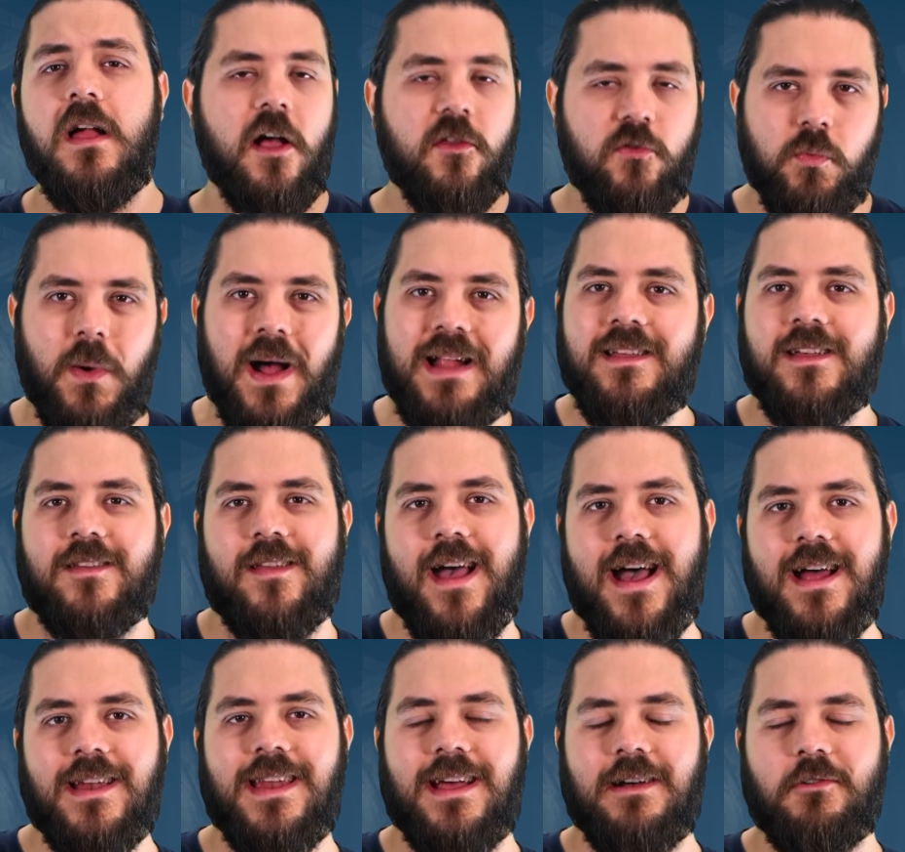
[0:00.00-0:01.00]
as well as
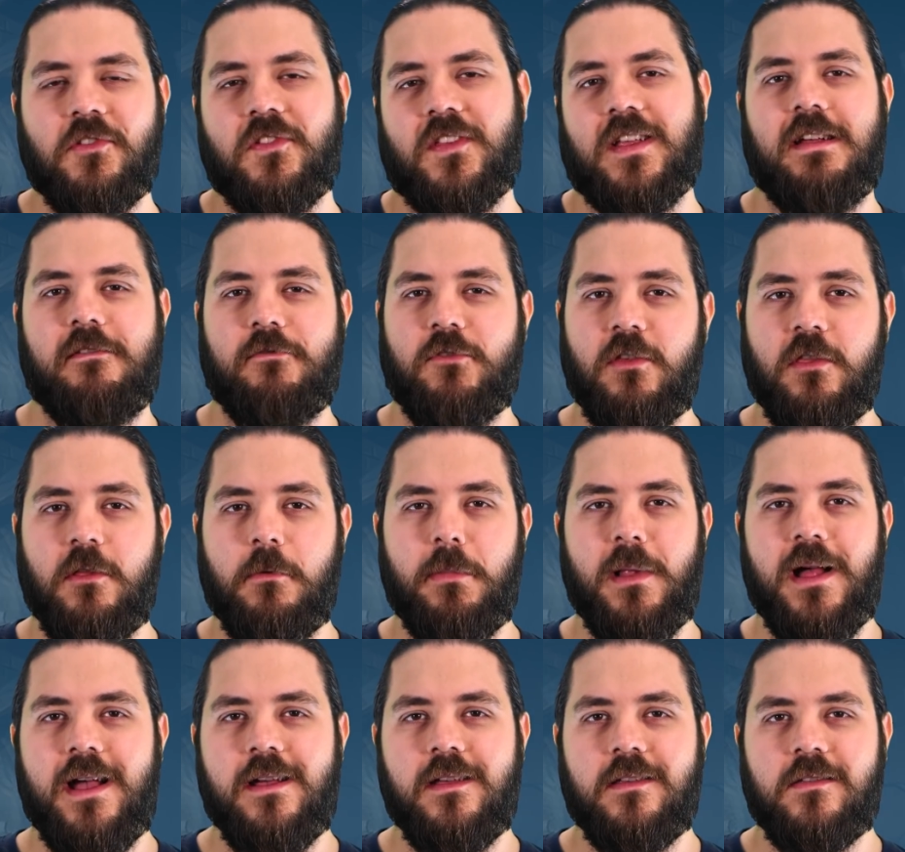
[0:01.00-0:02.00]
handouts to give to the
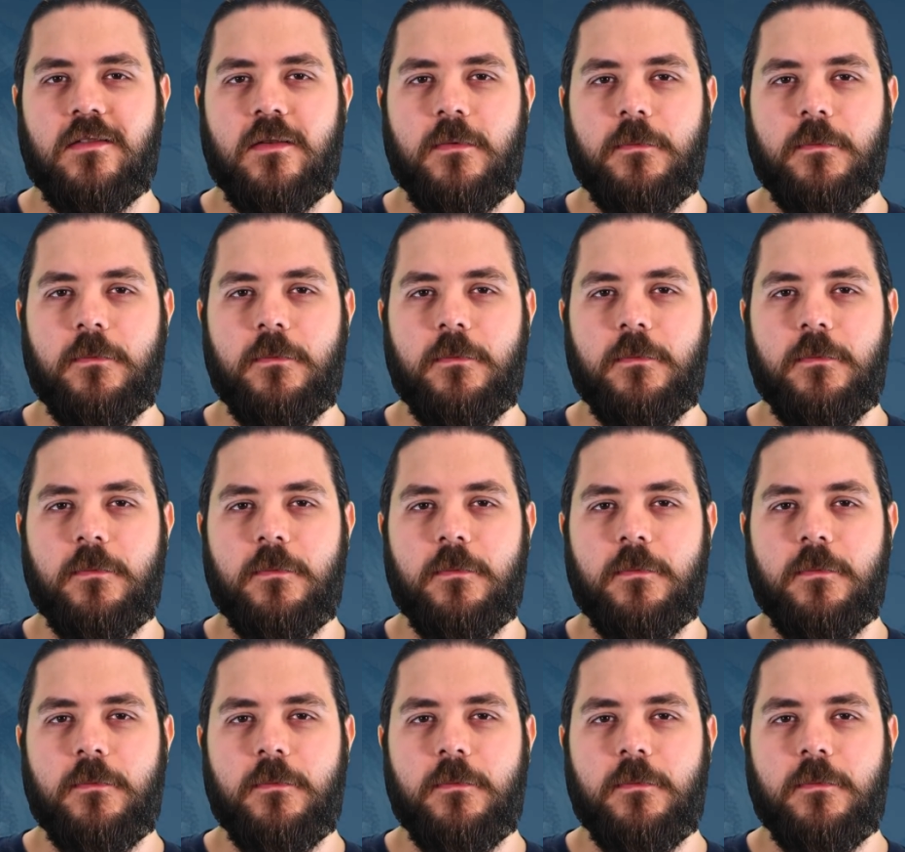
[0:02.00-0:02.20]
players.